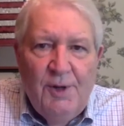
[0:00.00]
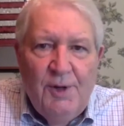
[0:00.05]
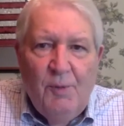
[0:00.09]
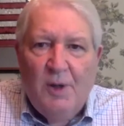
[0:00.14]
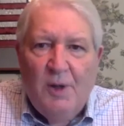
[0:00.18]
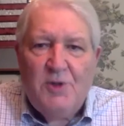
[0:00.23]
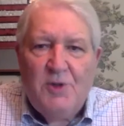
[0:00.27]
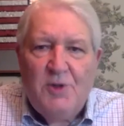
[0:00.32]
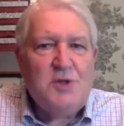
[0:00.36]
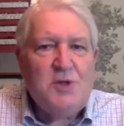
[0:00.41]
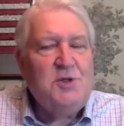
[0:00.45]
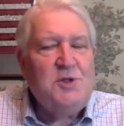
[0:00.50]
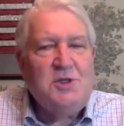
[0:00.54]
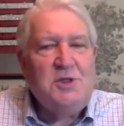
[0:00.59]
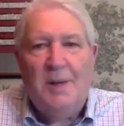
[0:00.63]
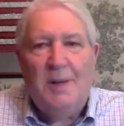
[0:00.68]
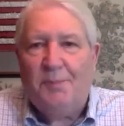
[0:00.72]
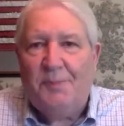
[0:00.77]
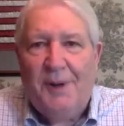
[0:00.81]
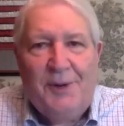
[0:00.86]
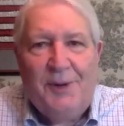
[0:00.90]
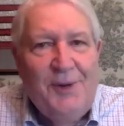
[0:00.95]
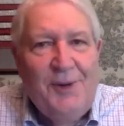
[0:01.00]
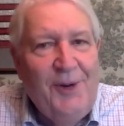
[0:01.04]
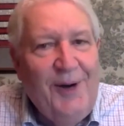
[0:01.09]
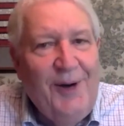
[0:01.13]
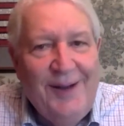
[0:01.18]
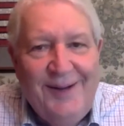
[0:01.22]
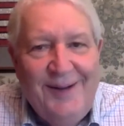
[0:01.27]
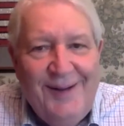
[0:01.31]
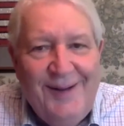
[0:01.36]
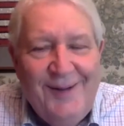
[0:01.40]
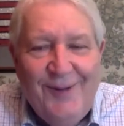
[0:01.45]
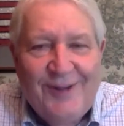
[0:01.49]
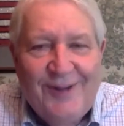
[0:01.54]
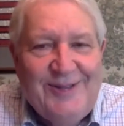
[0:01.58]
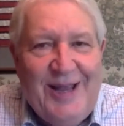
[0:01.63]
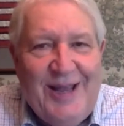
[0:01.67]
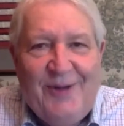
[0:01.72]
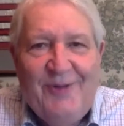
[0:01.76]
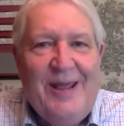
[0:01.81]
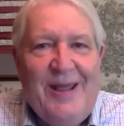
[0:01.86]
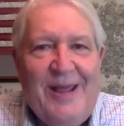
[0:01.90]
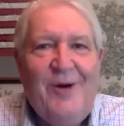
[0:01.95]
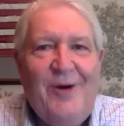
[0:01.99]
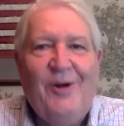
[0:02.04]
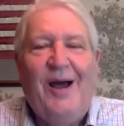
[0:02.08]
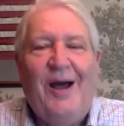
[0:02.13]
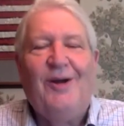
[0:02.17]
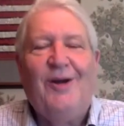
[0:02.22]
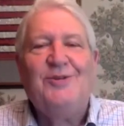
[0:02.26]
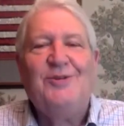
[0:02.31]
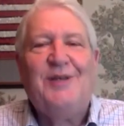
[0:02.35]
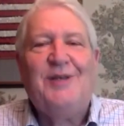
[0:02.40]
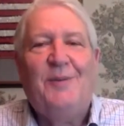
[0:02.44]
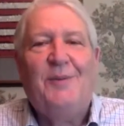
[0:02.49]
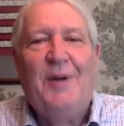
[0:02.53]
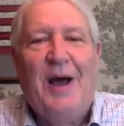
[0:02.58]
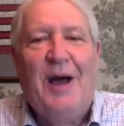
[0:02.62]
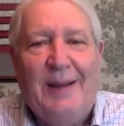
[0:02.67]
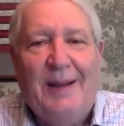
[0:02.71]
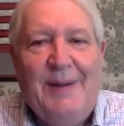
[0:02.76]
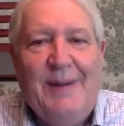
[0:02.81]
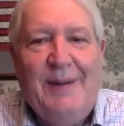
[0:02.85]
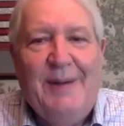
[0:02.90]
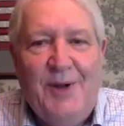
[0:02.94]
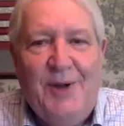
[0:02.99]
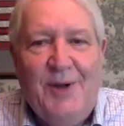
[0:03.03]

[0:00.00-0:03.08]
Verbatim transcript: We're just simply doing what Sandra Day O'Connor said we ought to be doing.